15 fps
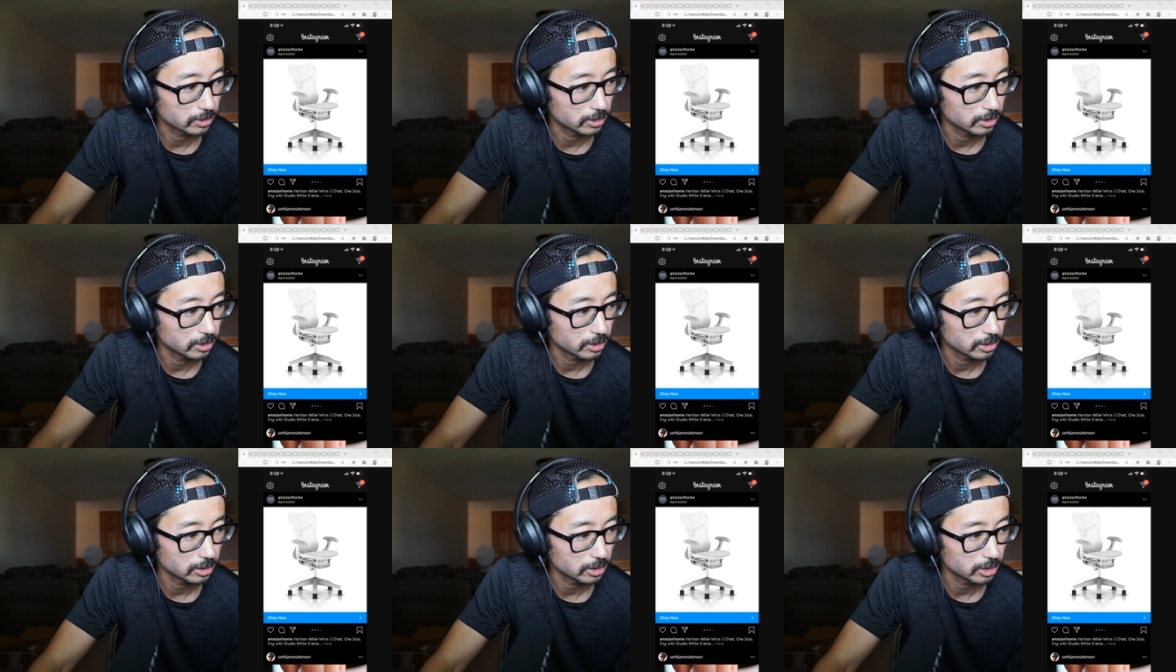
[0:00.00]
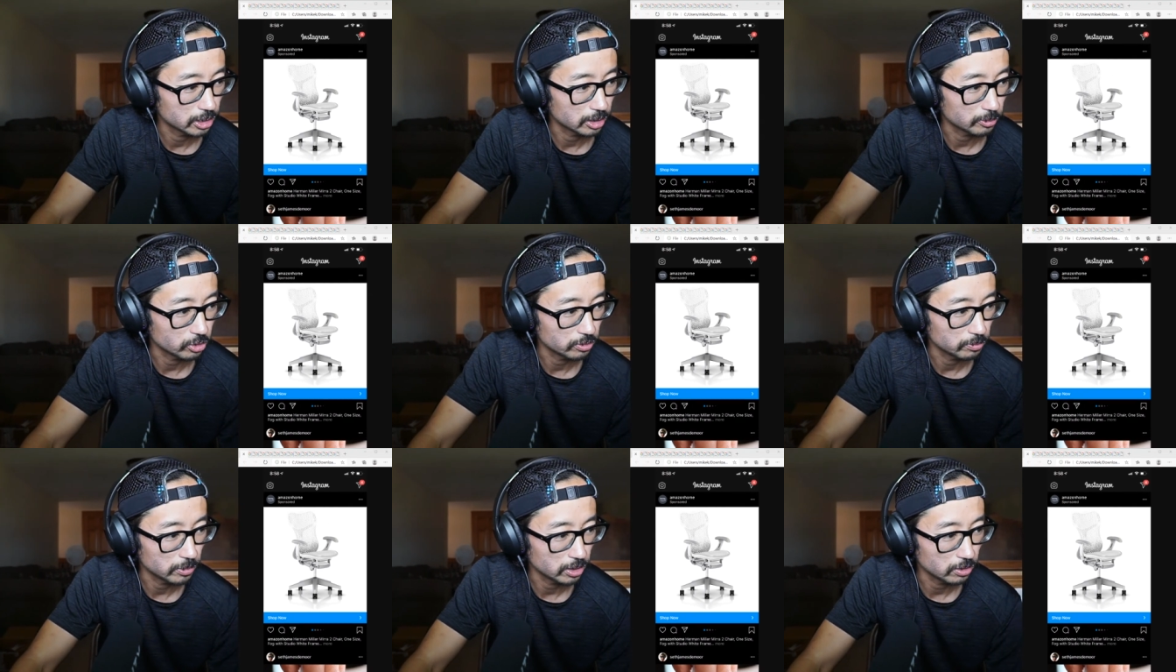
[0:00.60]
And I'll move
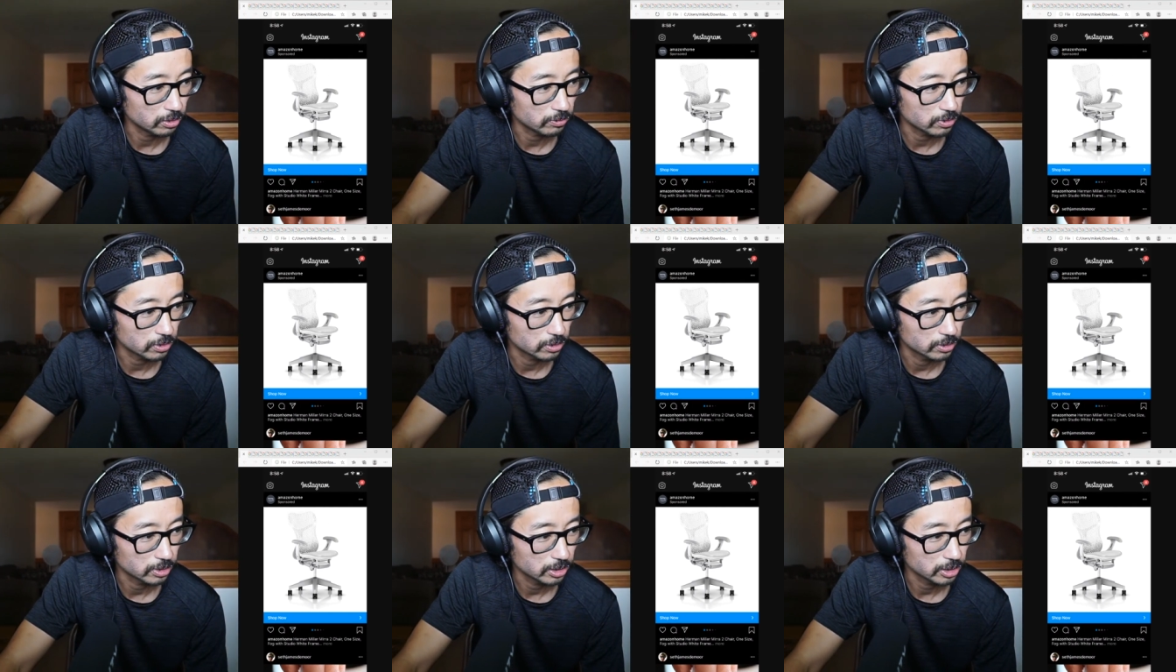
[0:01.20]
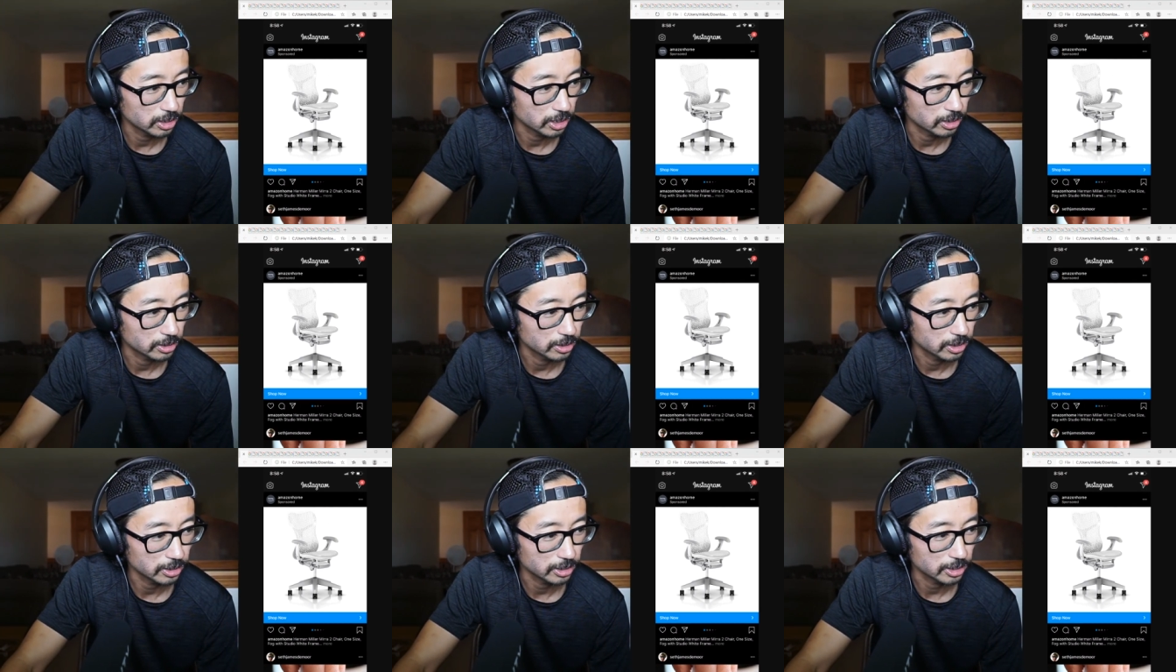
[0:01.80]
me over there.
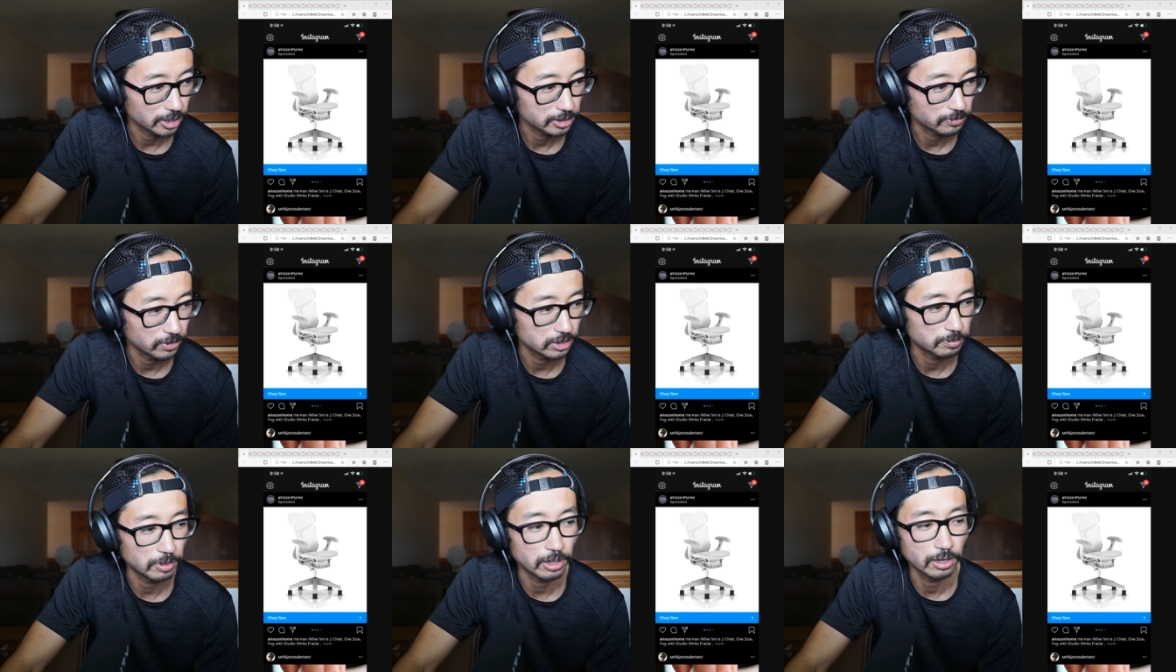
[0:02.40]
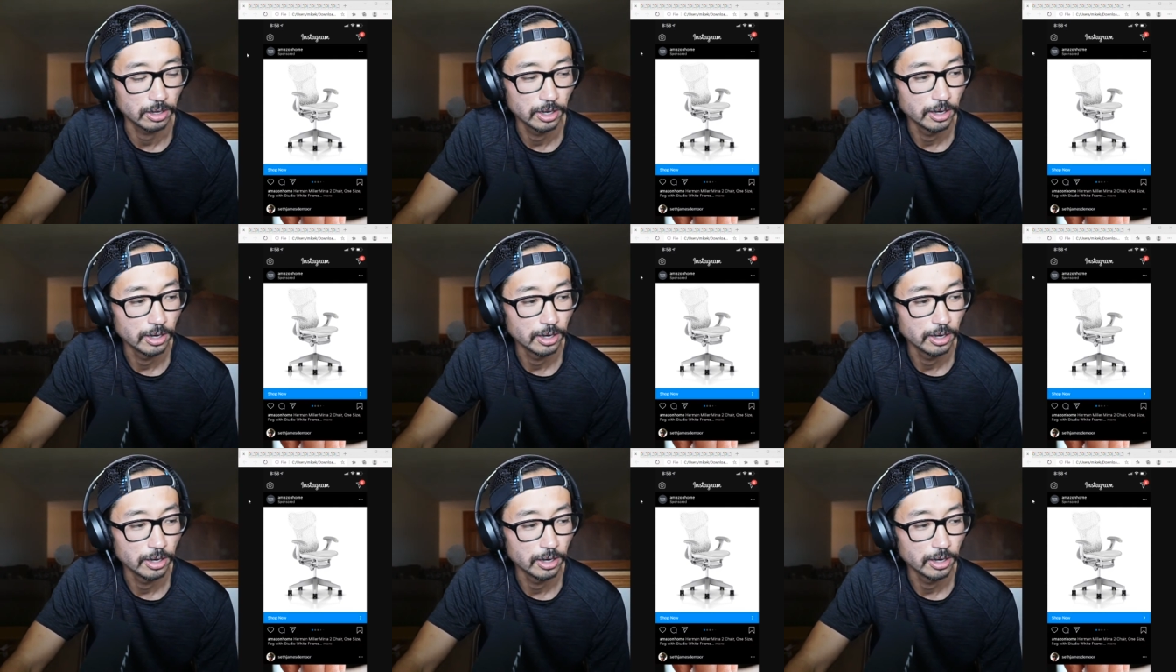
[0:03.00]
I think that fits better.